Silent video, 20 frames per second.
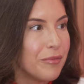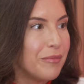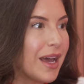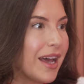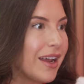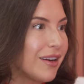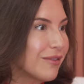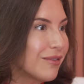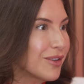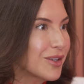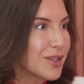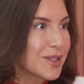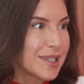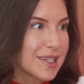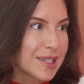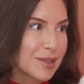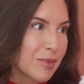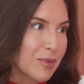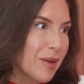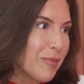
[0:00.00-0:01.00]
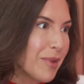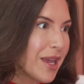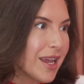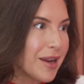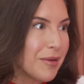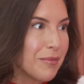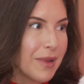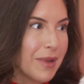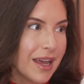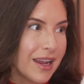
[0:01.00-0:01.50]
men versus
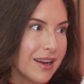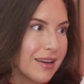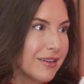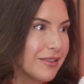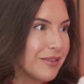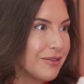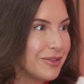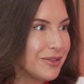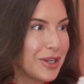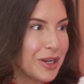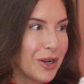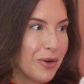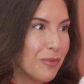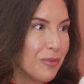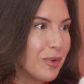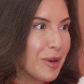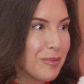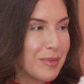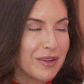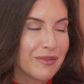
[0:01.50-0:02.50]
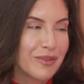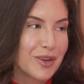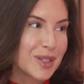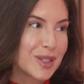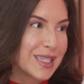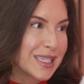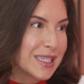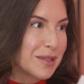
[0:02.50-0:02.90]
women, women versus